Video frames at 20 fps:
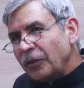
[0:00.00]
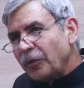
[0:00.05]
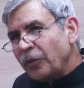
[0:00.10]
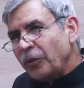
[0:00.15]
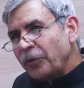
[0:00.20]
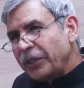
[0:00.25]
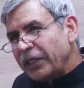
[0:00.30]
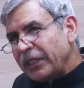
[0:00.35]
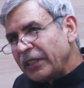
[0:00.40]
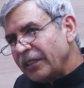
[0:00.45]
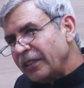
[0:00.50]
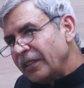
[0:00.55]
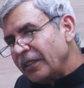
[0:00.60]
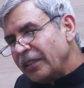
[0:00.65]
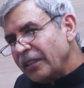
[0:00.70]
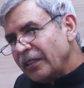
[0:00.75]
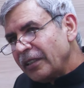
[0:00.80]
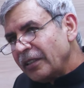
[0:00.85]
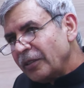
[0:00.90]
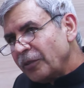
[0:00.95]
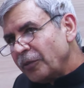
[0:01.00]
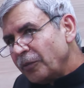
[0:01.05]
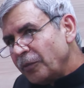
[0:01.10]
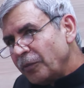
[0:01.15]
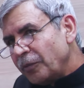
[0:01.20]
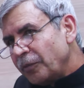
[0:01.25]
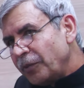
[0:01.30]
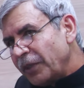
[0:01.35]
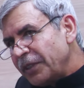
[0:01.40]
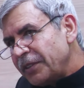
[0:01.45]
Okay,
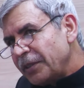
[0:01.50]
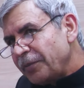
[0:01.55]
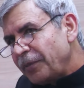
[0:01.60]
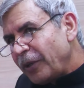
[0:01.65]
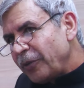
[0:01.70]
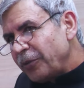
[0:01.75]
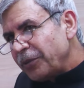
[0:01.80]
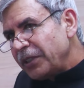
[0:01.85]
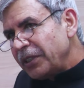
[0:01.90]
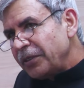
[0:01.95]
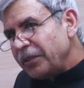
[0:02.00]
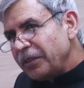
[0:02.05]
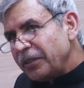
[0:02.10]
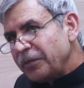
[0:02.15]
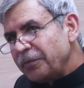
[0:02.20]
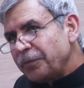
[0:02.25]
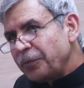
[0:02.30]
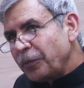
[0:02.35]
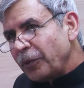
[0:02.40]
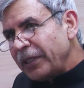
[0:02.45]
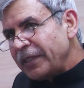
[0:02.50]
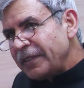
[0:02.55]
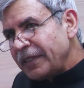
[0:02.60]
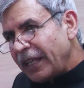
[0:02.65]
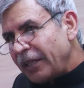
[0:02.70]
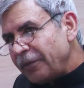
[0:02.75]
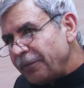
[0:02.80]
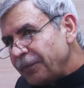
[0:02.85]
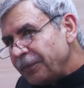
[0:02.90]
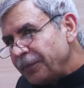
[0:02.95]
what's about the police
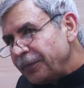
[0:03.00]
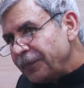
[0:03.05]
help?